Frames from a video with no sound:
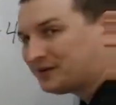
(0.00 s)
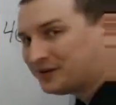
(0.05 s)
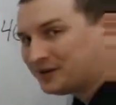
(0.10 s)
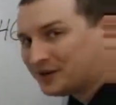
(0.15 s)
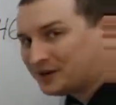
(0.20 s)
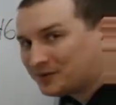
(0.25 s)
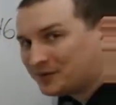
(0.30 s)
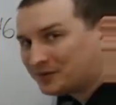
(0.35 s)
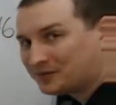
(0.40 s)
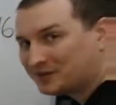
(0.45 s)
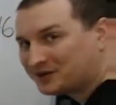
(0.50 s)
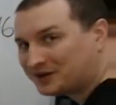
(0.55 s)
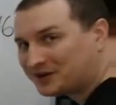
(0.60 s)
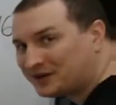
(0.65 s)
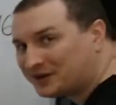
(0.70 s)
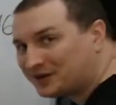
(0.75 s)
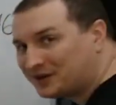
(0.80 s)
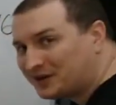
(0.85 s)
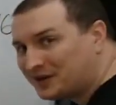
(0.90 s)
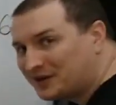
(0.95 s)
I'm standing.
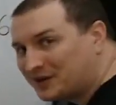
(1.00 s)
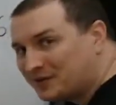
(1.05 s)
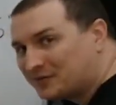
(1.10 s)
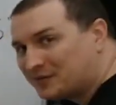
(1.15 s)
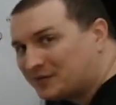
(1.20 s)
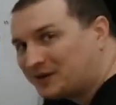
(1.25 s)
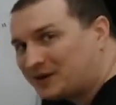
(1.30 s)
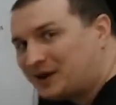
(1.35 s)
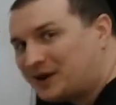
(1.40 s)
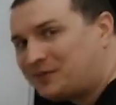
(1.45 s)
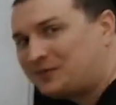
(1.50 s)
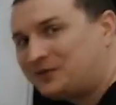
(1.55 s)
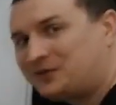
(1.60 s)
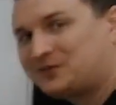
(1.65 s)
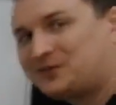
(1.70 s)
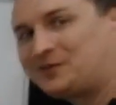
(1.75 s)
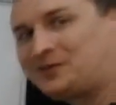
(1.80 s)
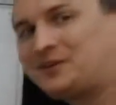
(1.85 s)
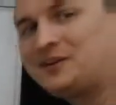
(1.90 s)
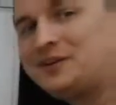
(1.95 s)
My camera's
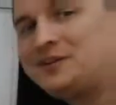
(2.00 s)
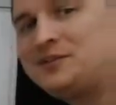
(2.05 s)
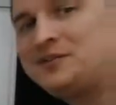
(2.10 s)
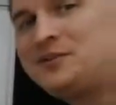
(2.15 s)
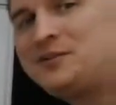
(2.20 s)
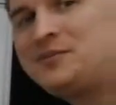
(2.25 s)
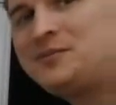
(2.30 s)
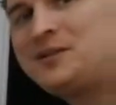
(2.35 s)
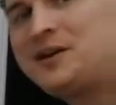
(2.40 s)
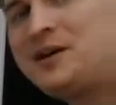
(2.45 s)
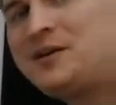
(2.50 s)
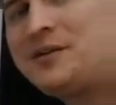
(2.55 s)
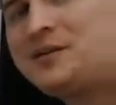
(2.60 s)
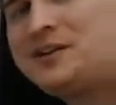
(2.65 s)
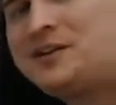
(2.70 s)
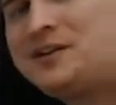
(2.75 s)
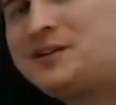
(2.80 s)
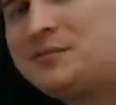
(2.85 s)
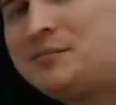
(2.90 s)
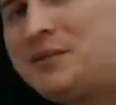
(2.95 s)
already zoomed out as
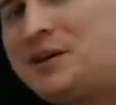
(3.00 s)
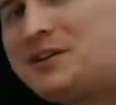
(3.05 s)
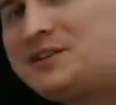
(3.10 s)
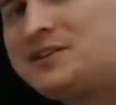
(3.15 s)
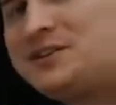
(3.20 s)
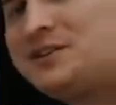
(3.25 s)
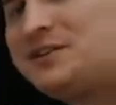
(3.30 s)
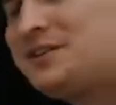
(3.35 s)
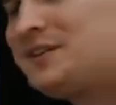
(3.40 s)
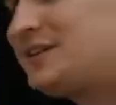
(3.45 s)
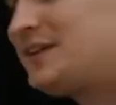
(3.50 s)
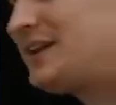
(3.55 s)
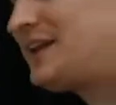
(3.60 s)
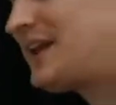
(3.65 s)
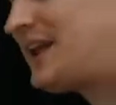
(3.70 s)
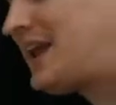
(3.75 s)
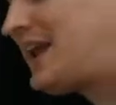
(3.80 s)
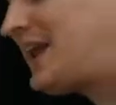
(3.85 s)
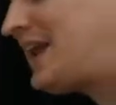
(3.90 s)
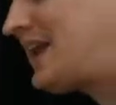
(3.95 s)
much as it
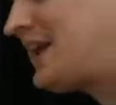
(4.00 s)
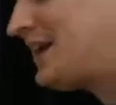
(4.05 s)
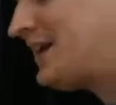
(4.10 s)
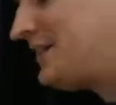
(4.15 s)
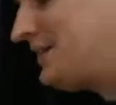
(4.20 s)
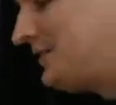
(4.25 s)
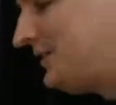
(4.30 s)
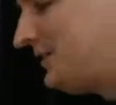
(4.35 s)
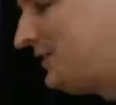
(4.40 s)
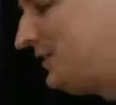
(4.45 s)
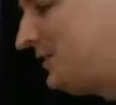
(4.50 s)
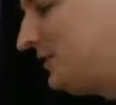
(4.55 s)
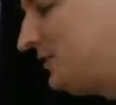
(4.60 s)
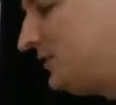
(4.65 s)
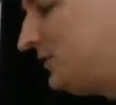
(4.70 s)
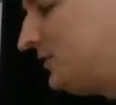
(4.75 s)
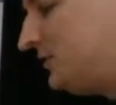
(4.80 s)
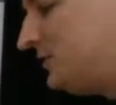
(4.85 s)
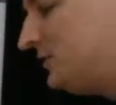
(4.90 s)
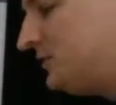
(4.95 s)
can
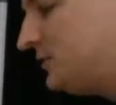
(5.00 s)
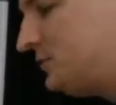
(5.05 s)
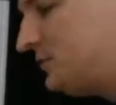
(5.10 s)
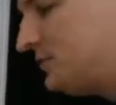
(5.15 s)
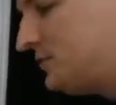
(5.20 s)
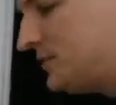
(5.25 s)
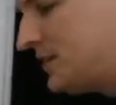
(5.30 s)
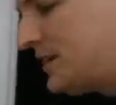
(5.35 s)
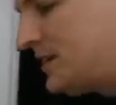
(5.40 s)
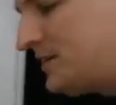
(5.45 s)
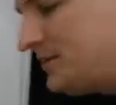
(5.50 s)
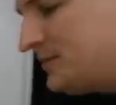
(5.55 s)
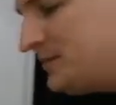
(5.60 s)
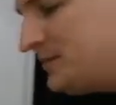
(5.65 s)
zoom out.